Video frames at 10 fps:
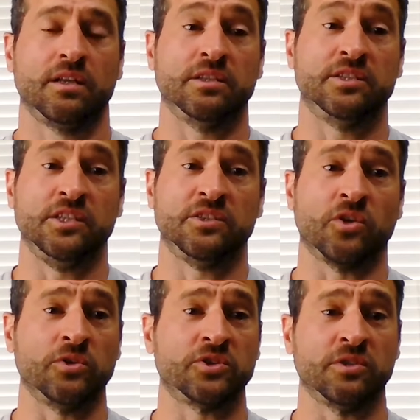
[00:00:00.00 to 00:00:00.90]
the G
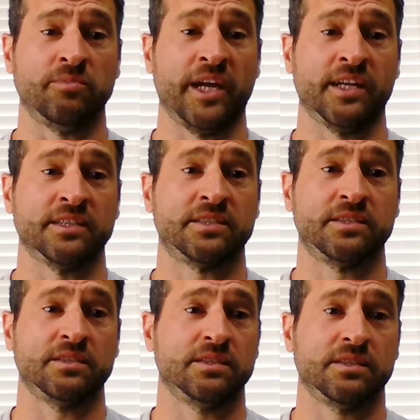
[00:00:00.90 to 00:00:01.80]
Social, man,
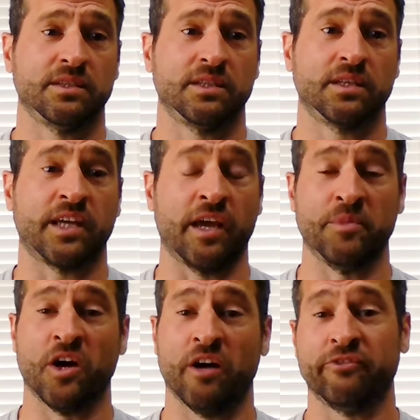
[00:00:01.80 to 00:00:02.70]
has kept
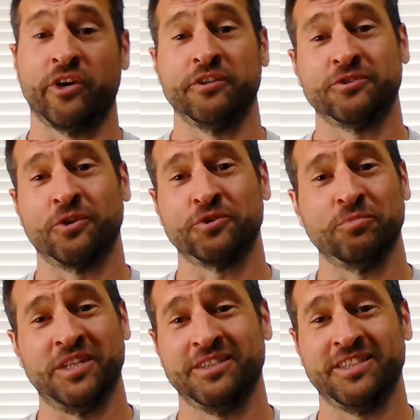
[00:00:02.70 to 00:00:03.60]
me off of other social
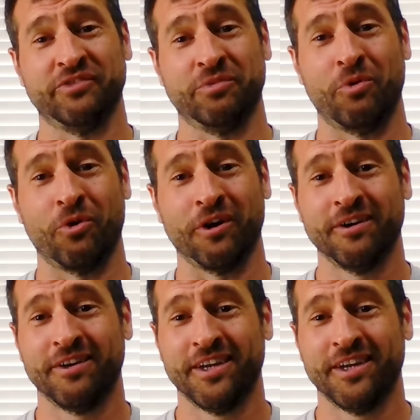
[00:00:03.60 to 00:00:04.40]
medias even more.